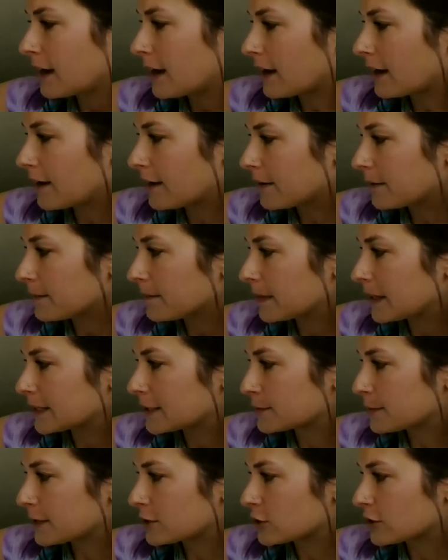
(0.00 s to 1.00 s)
Um,
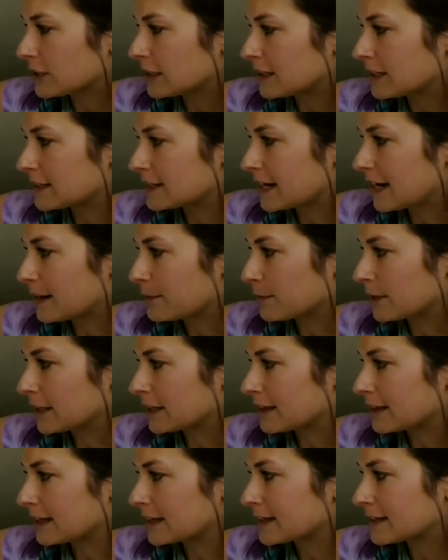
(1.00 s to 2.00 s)
especially in a time
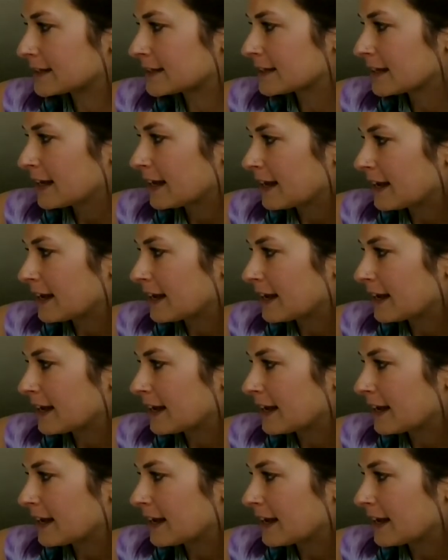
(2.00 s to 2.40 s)
like this.